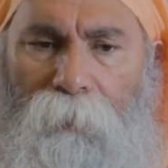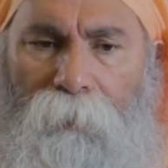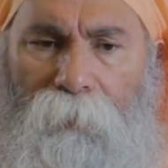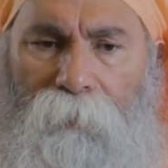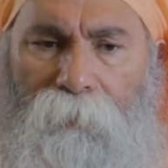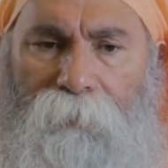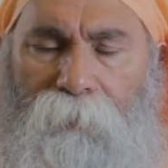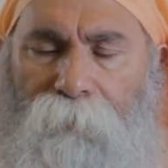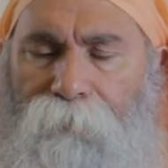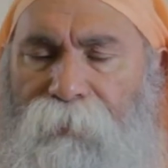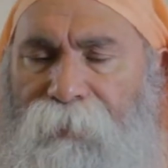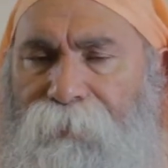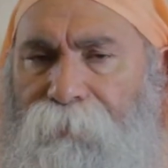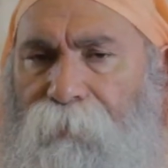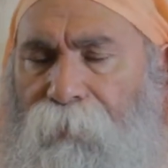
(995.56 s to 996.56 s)
that is the
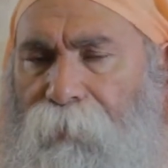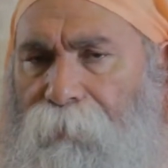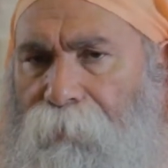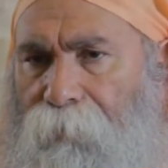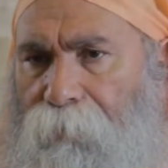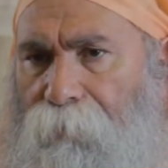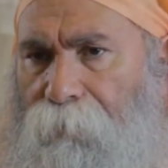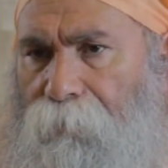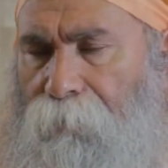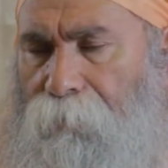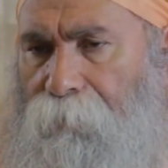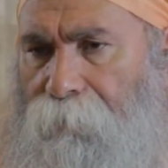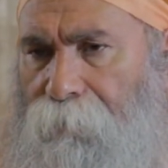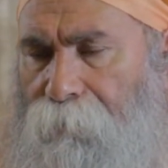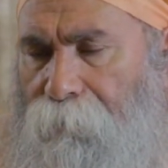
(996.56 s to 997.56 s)
reason that
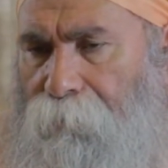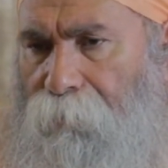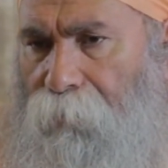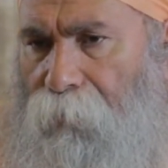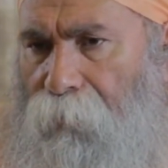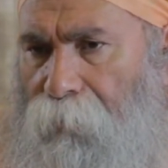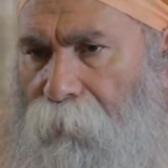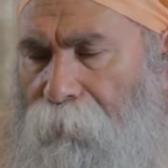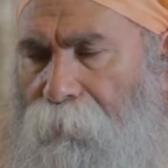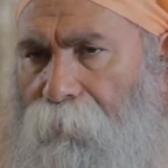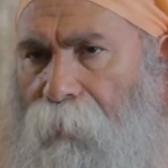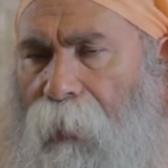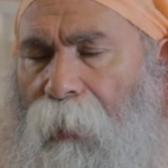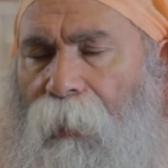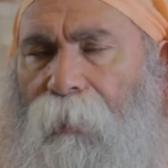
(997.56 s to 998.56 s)
Yeah, the
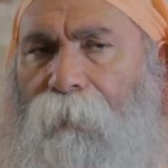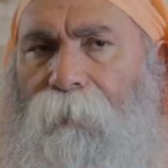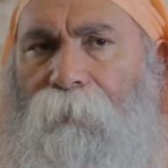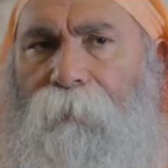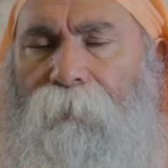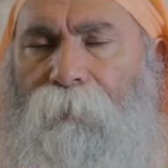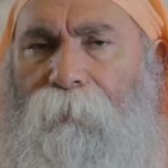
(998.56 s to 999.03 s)
Torah